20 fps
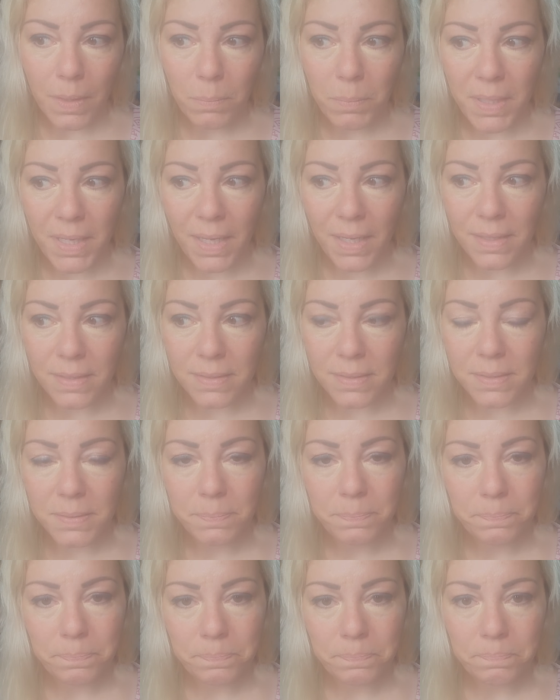Because
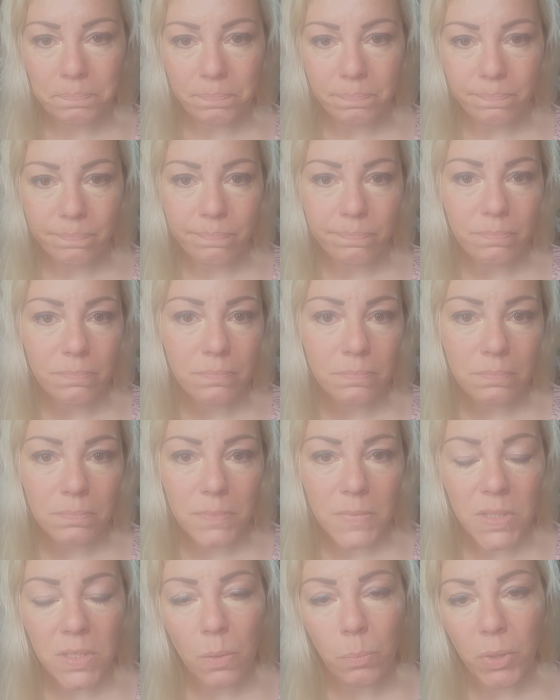
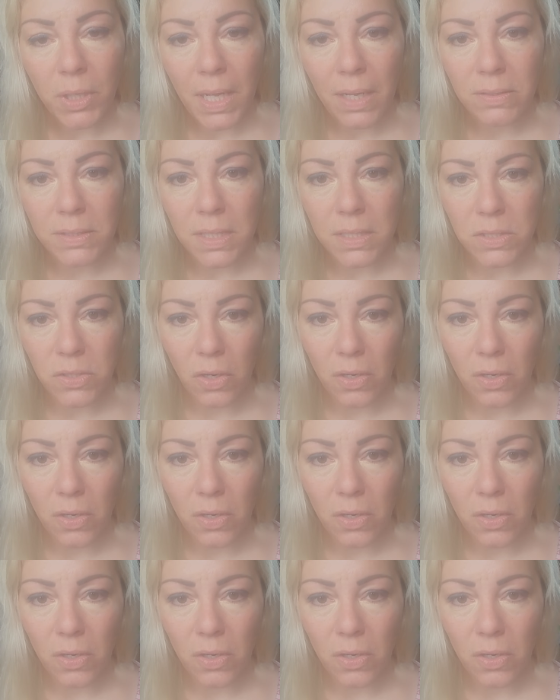someone else has